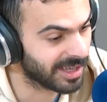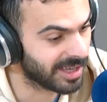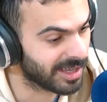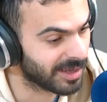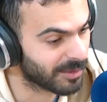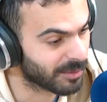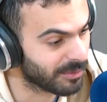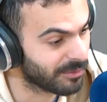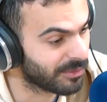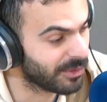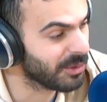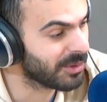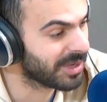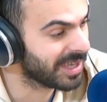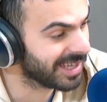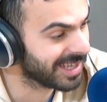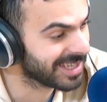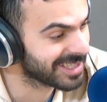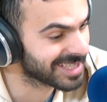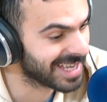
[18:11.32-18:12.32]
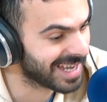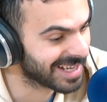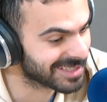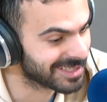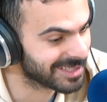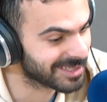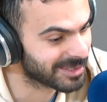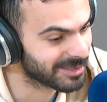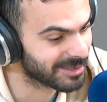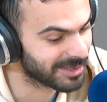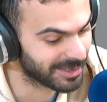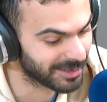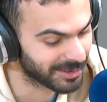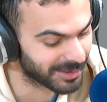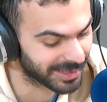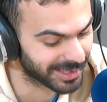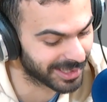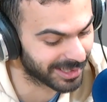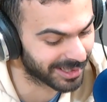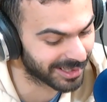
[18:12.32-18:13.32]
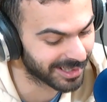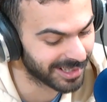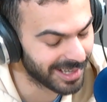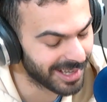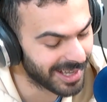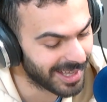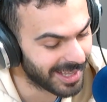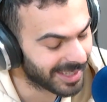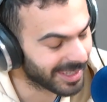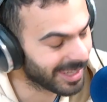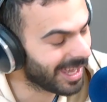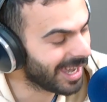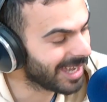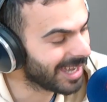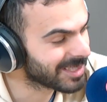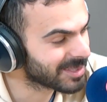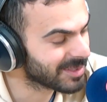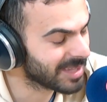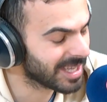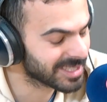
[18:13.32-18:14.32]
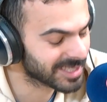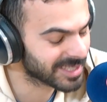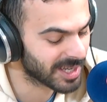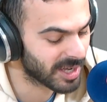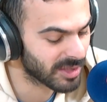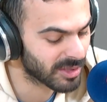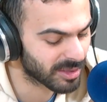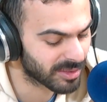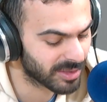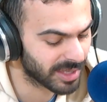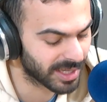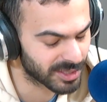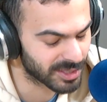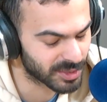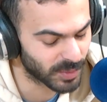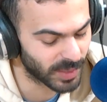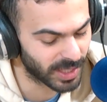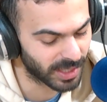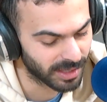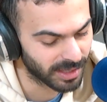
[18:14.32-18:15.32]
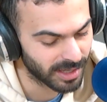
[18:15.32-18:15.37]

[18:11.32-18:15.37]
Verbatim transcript: uh, revoking his access to the nuclear line. So that's another thing as well.